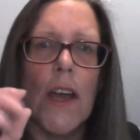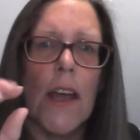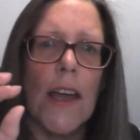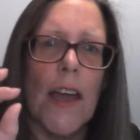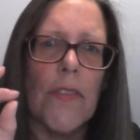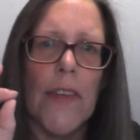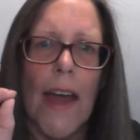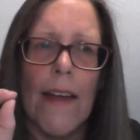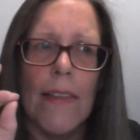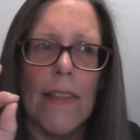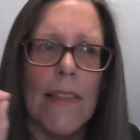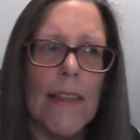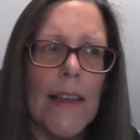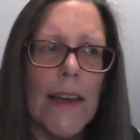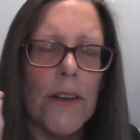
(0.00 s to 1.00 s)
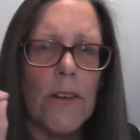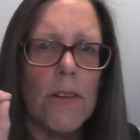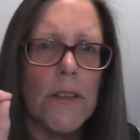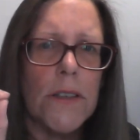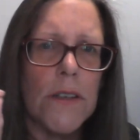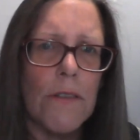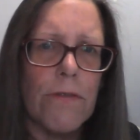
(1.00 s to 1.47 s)
get that
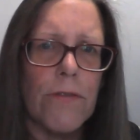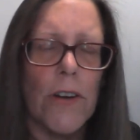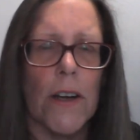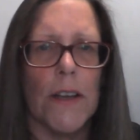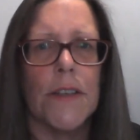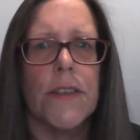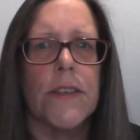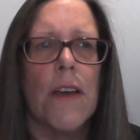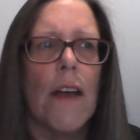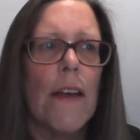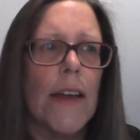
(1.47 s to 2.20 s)
little difference